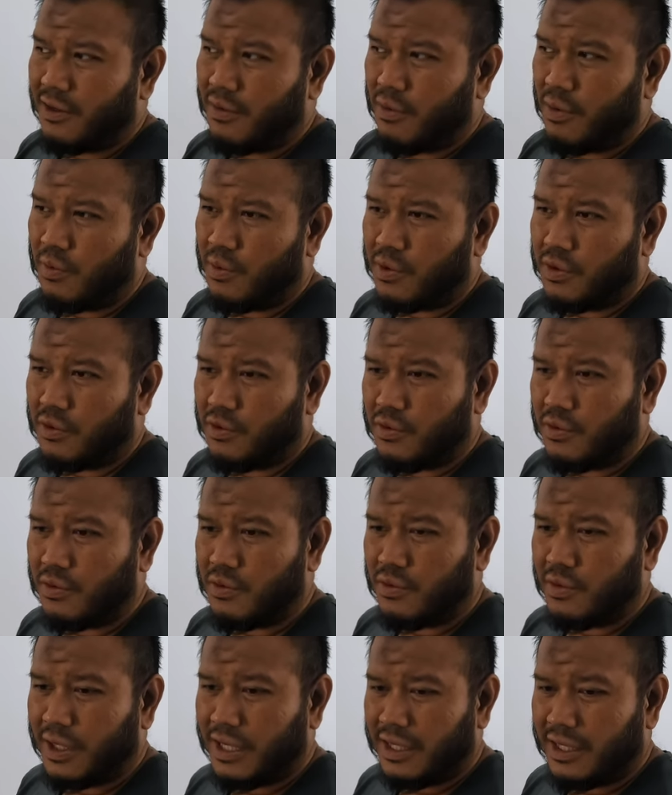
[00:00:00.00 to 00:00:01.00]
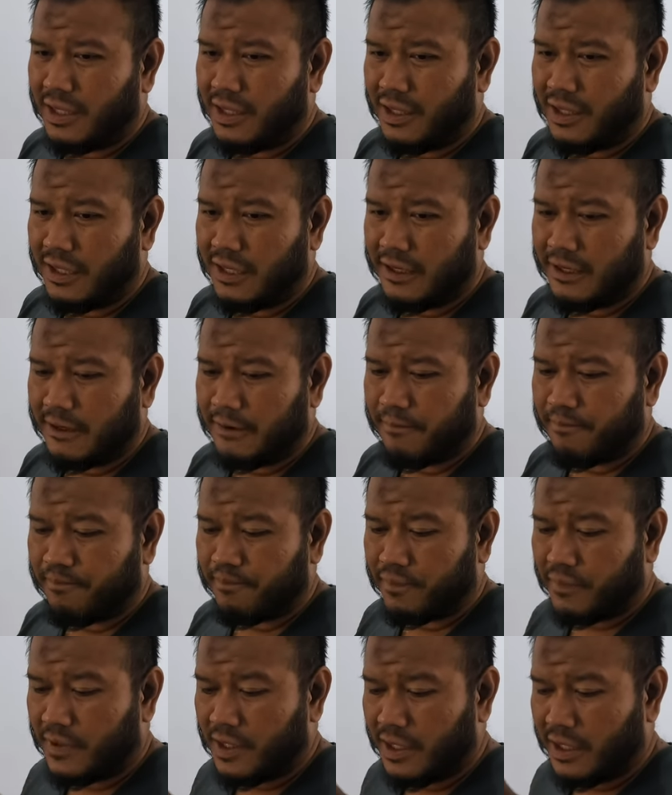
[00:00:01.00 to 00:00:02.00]
we were to do any um,
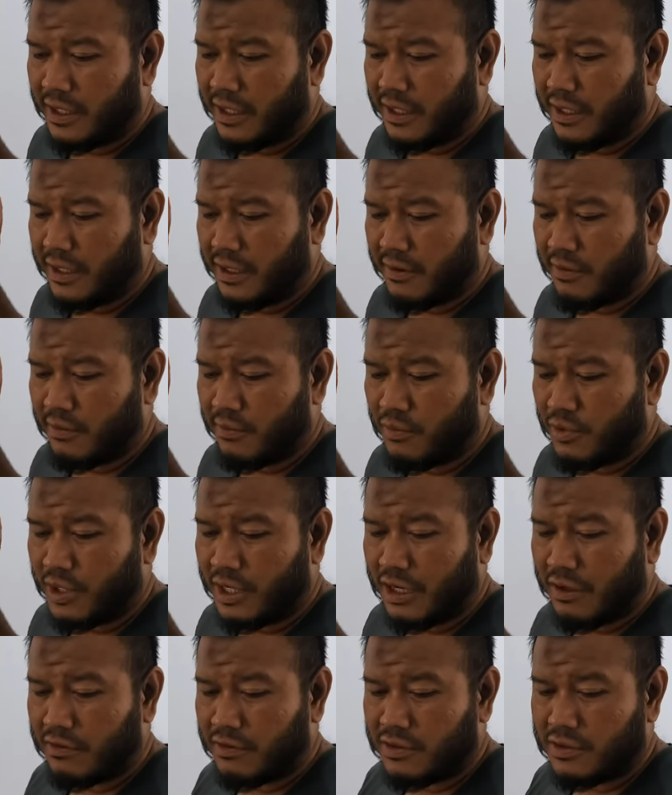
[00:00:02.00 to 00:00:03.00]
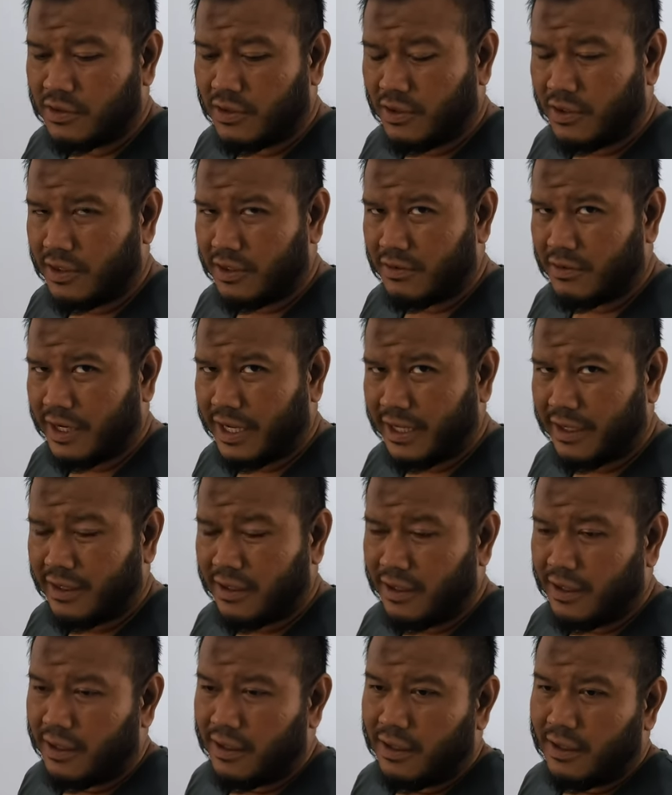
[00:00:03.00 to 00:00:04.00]
uh, workouts on the rack
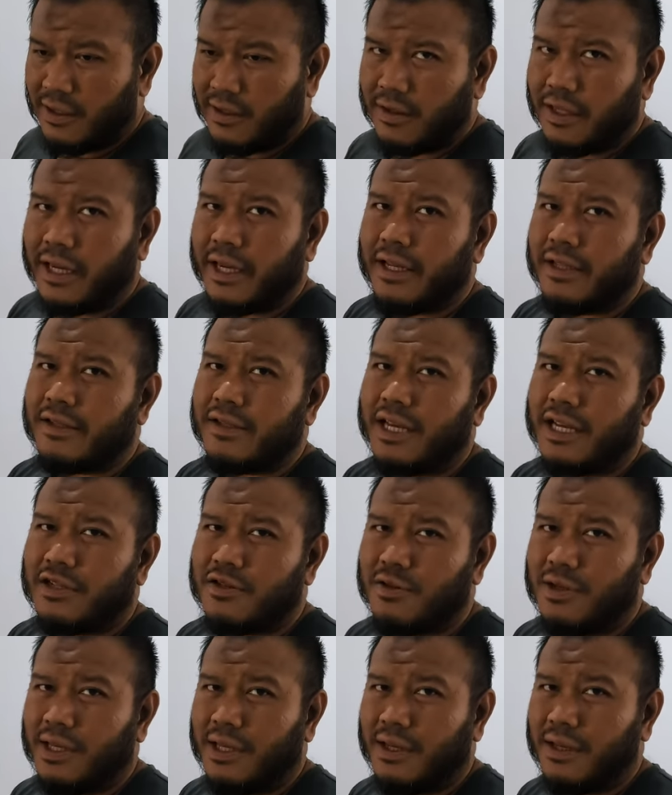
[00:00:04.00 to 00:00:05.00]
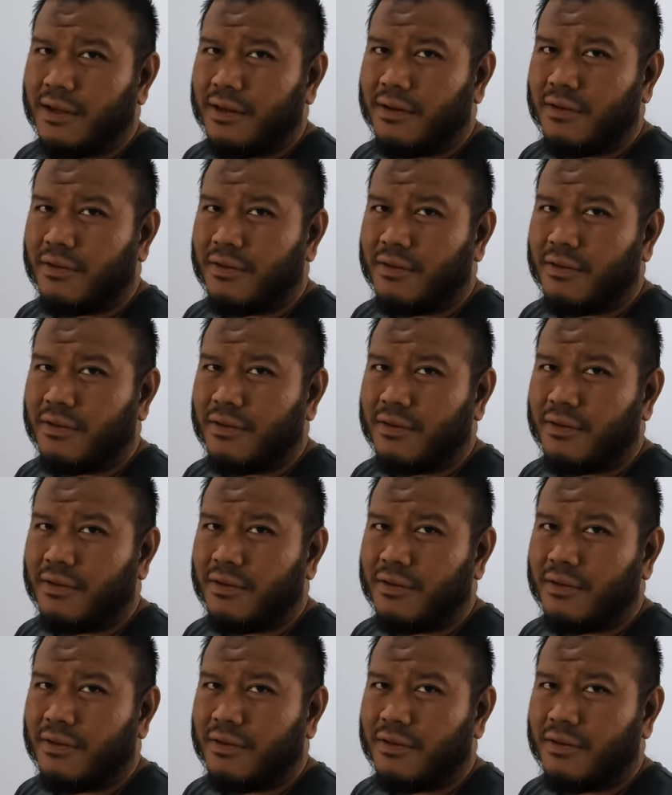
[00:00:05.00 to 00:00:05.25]
that it's actually